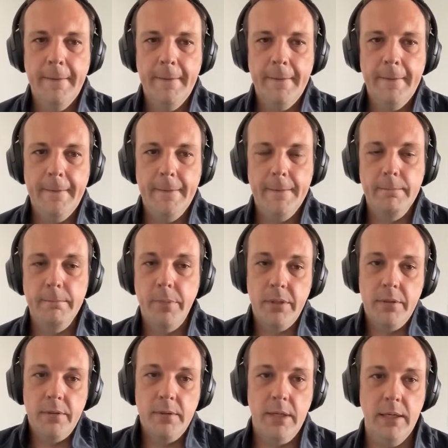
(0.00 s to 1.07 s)

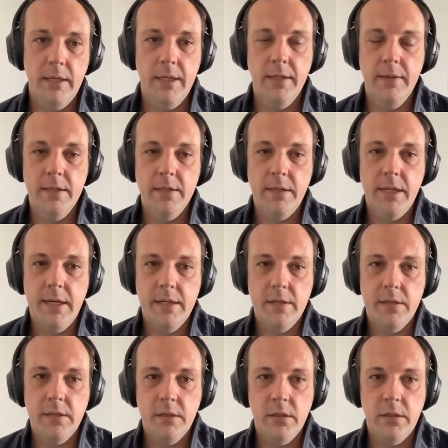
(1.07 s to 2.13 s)
But in this
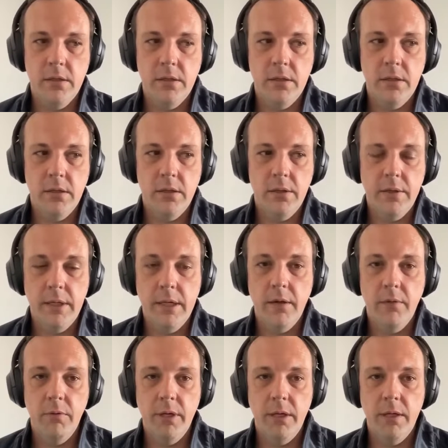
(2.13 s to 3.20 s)
case,
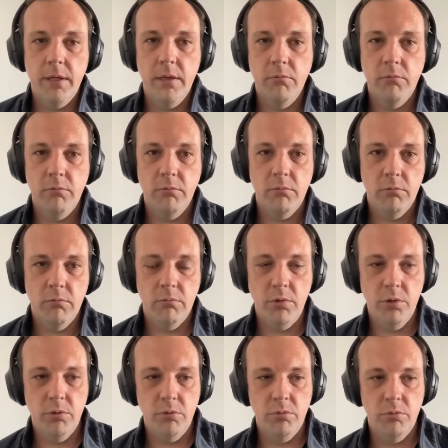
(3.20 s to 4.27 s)

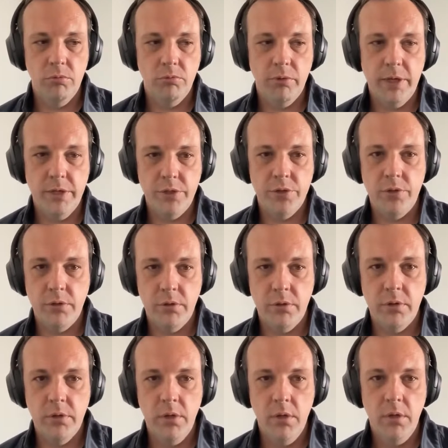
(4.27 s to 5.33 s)
you
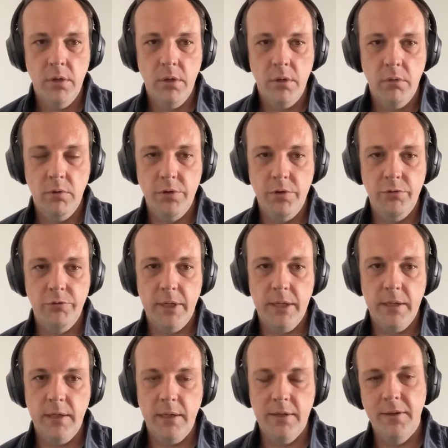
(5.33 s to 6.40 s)
register. Once you
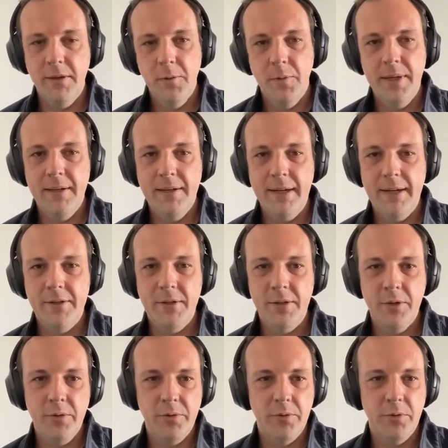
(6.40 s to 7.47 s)
finally, we had to actually
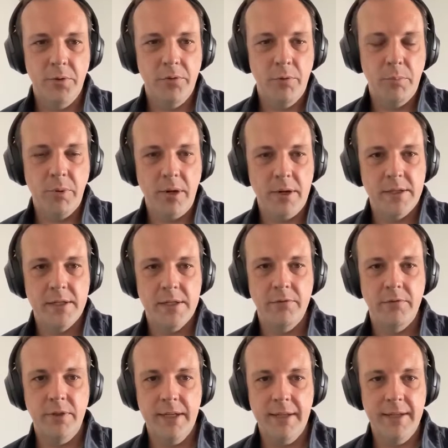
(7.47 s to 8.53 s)
go through a full process
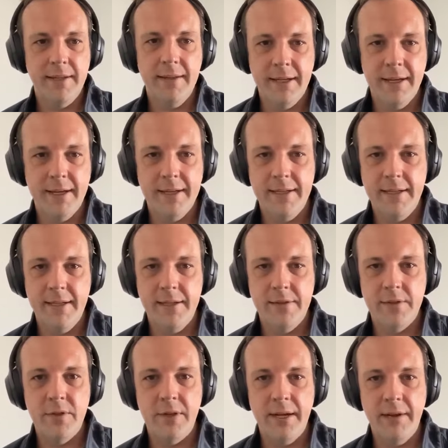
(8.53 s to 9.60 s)
of getting the
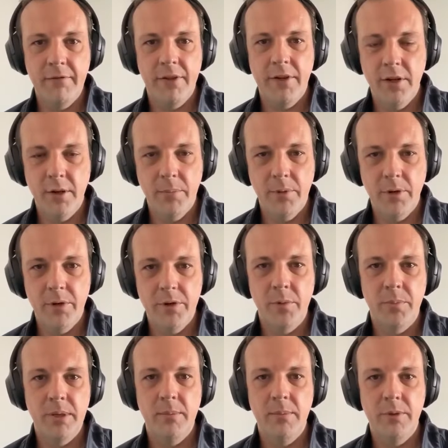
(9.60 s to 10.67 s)
IDs to have the number to
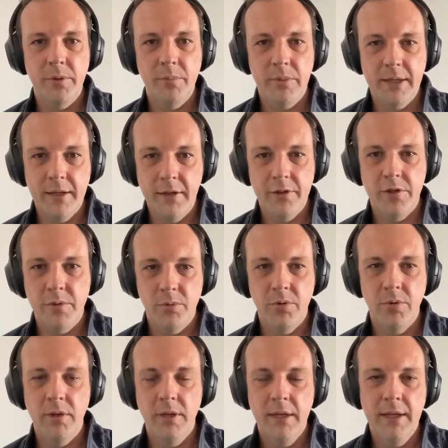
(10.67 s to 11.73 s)
be able to be
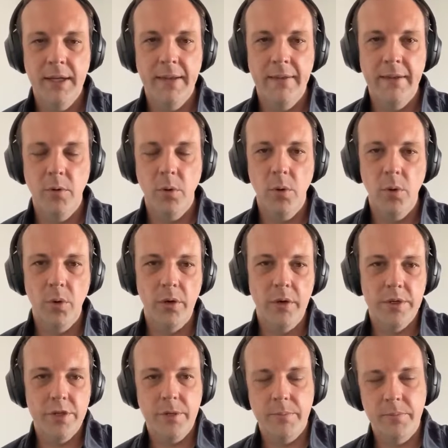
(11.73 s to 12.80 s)
eligible, and then order it
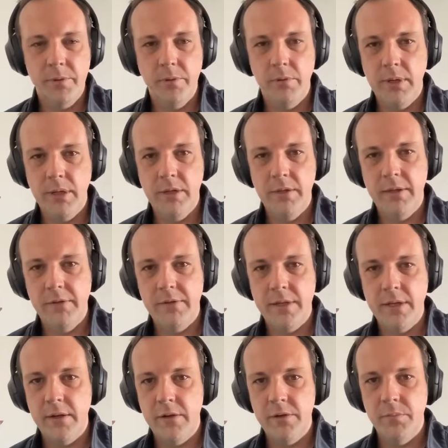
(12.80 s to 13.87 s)
shipped to a relative's
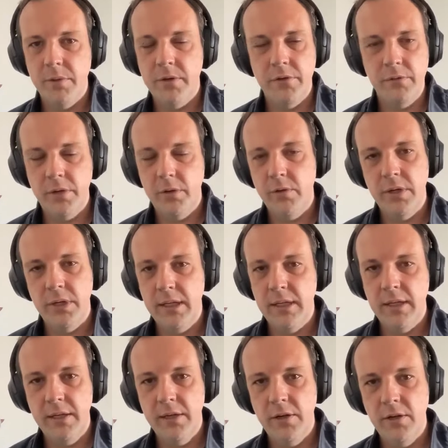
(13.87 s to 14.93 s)
house because we couldn't get
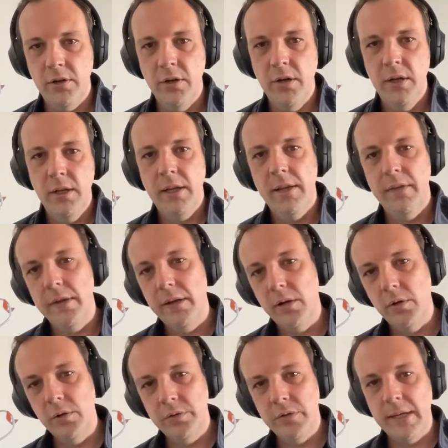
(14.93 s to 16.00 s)
it here, and then
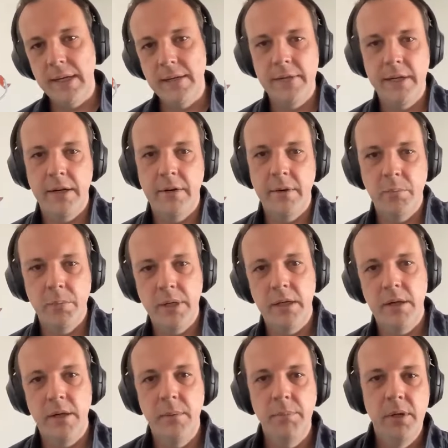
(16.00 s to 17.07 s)
go to that town and pick
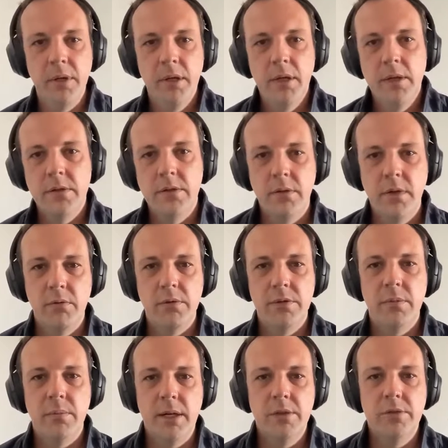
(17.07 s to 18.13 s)
it up. So there was
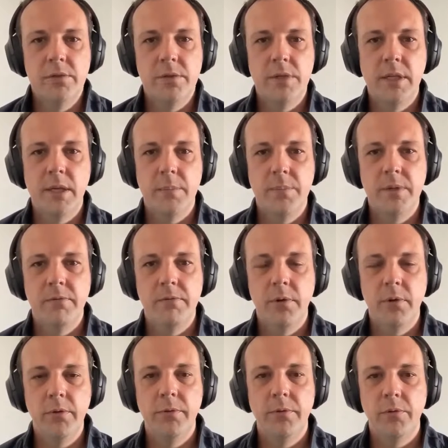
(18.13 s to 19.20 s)
some extra steps
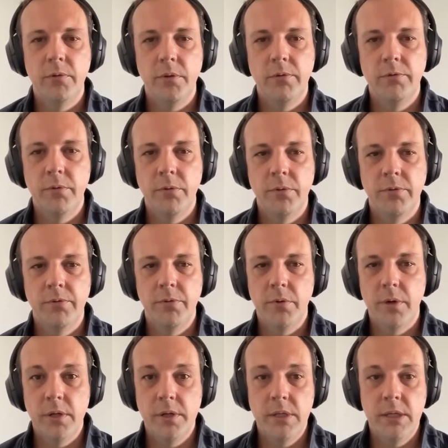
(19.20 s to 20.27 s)
involved for
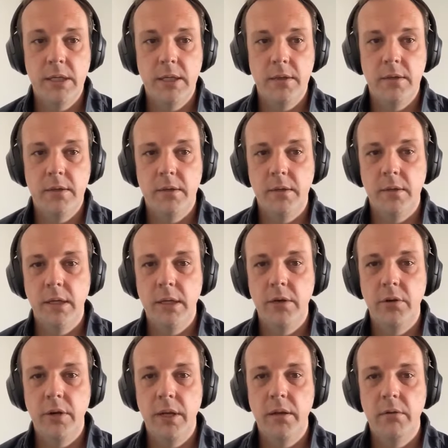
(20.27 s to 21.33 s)
us to get the
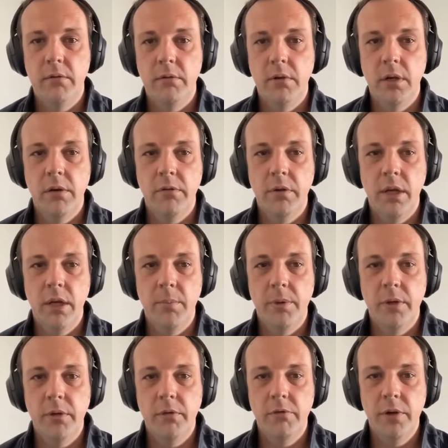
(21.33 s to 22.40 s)
internet kind of up and
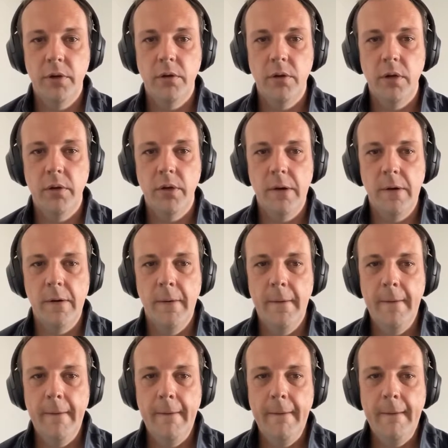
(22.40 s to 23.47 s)
configured out here.
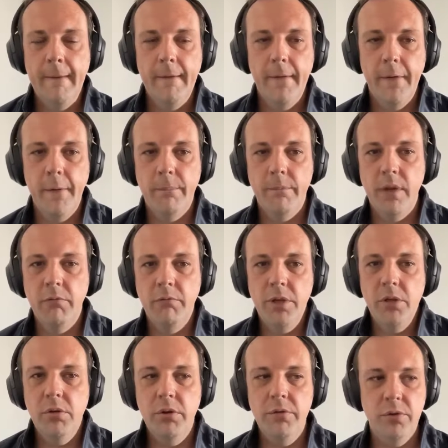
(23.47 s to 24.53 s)
And we
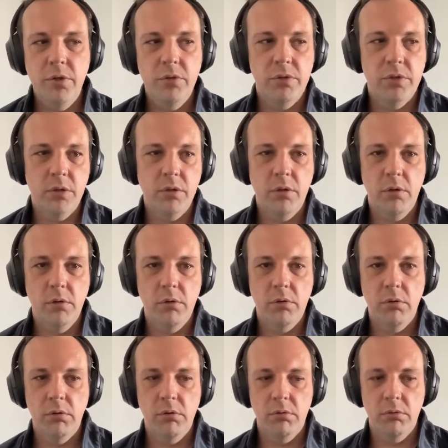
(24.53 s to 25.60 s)
could have used a
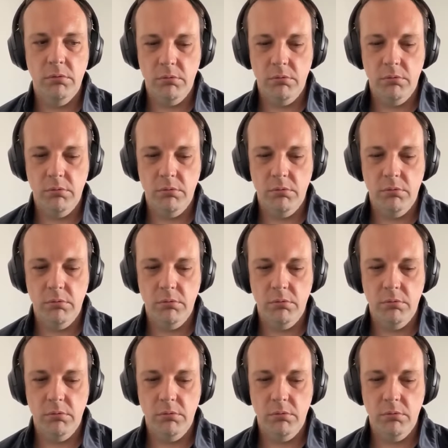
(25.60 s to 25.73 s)
local